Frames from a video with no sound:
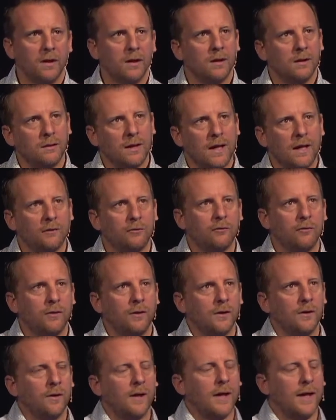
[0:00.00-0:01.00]
Last
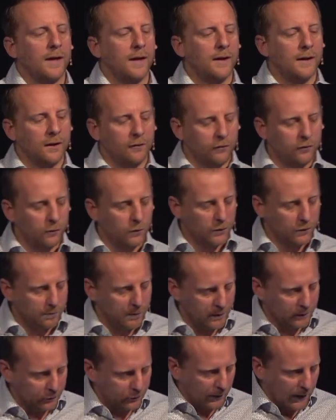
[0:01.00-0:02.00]
year, I had an issue with
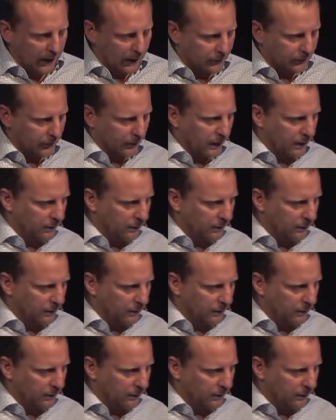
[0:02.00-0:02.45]
my tractor.